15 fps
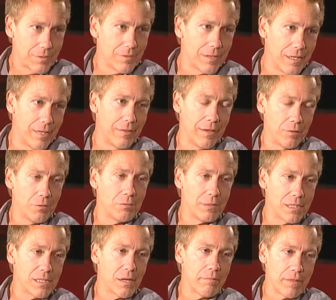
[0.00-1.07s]
mm-hmm. that that would be
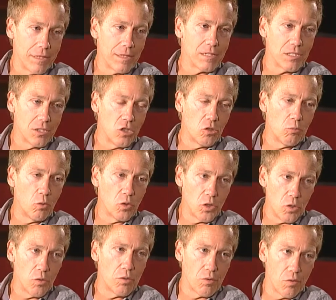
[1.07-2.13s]
something that's a little more
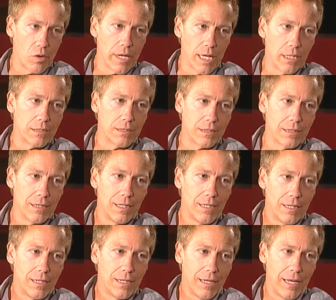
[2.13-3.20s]
youth oriented?
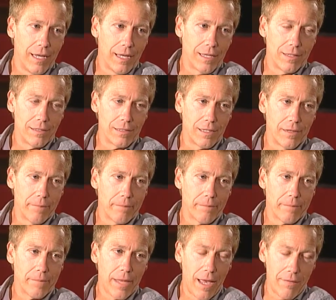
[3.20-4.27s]
And um,
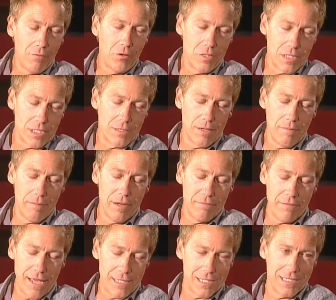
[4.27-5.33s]
I've always been
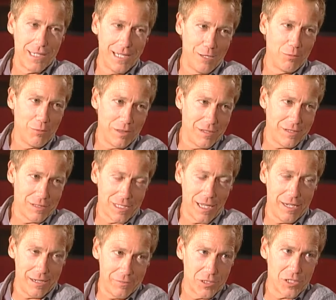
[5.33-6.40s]
fascinated with this
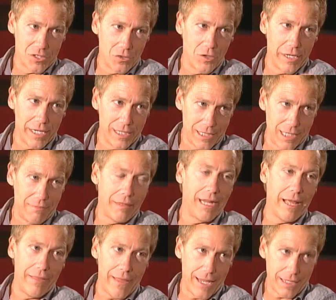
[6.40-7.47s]
kind of a story, and David
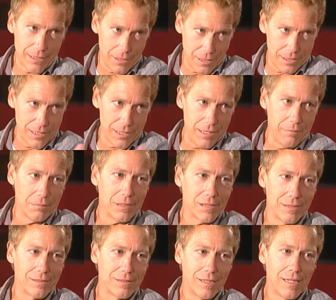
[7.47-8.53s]
had that concept, and